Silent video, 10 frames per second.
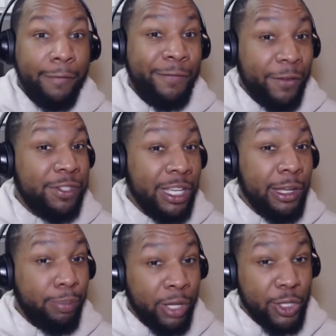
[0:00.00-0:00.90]

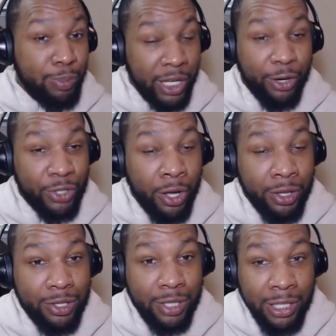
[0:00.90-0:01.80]
15 plus players on
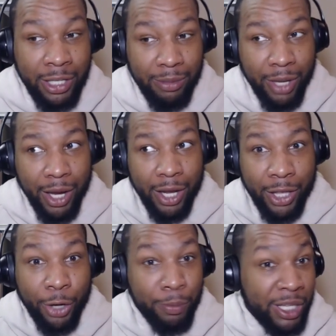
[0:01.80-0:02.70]
this team
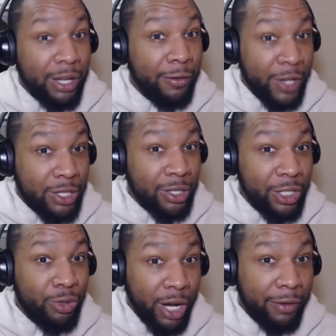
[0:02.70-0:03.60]
that'll be eventually
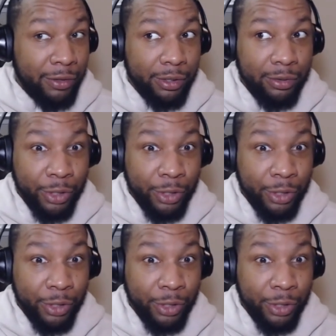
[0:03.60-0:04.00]
drafted,